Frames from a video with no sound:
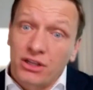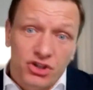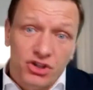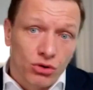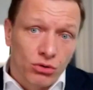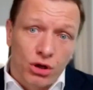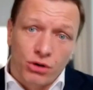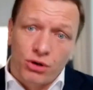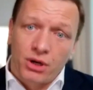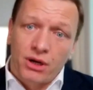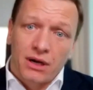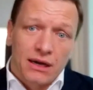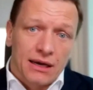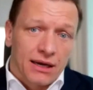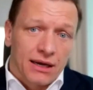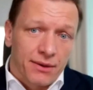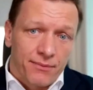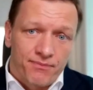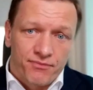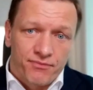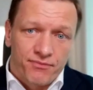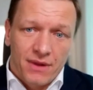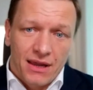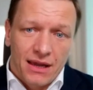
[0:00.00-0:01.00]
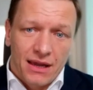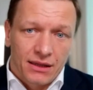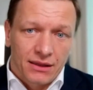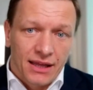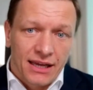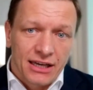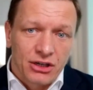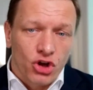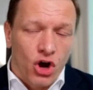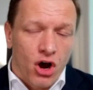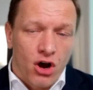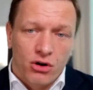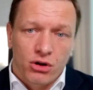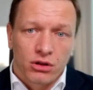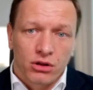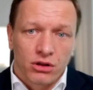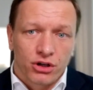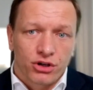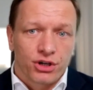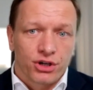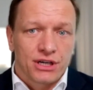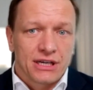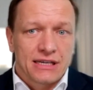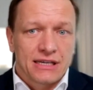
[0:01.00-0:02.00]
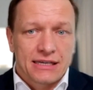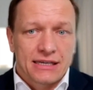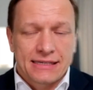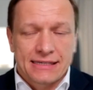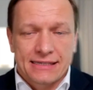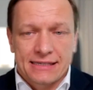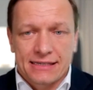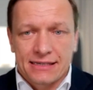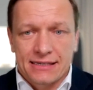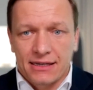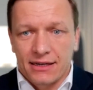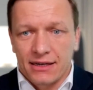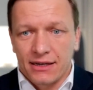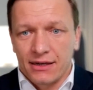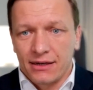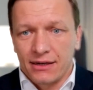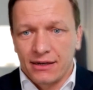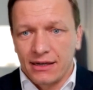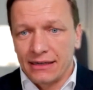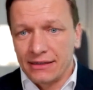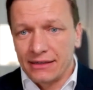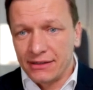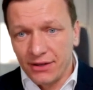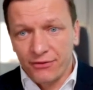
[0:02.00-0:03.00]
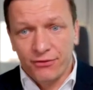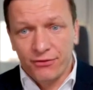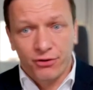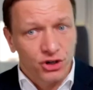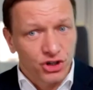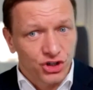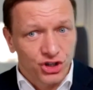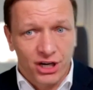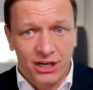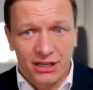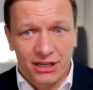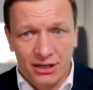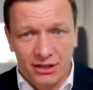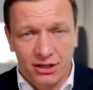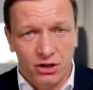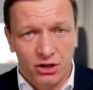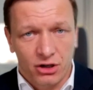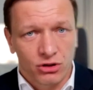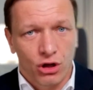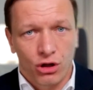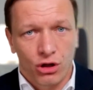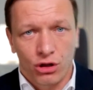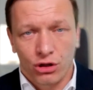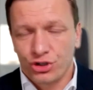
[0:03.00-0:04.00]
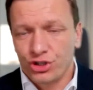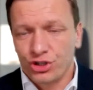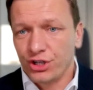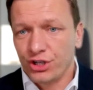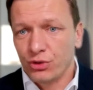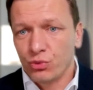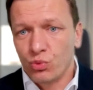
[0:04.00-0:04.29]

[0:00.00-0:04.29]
So look, a late ocular is a differentiated technology.